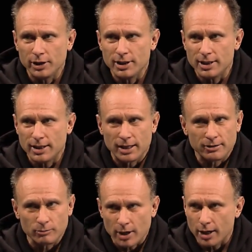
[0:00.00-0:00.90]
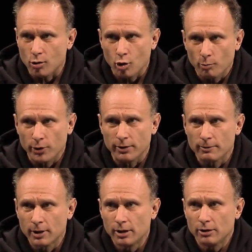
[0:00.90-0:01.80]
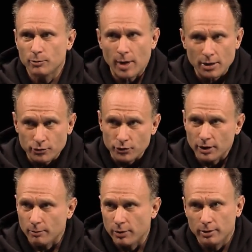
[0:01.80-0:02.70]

need to get some kind of corporate sponsorship.